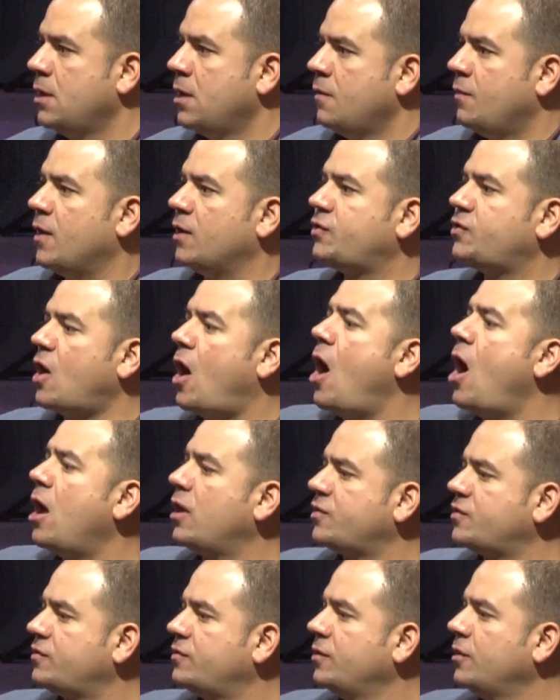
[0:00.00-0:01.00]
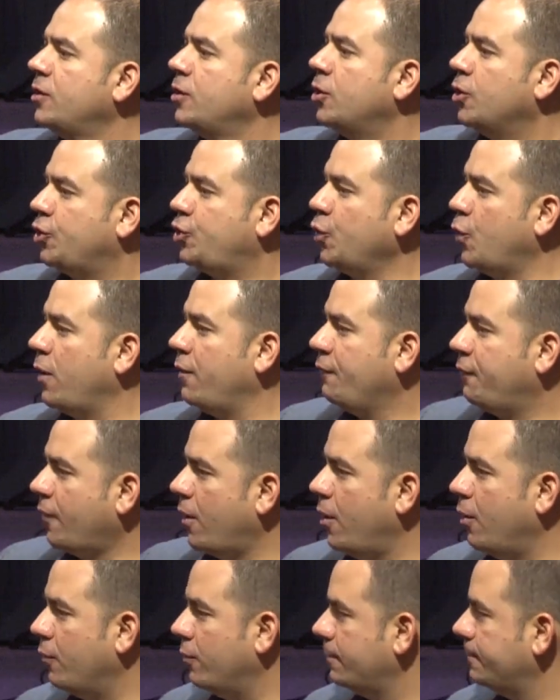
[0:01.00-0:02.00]
They're tossed to and
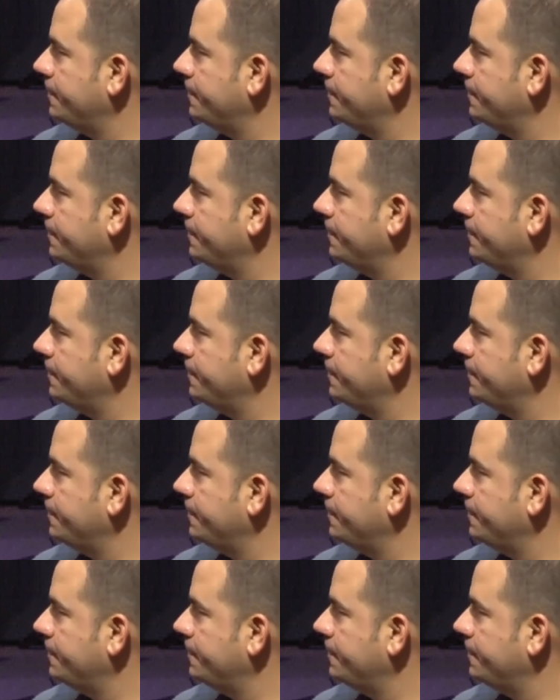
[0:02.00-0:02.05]
fro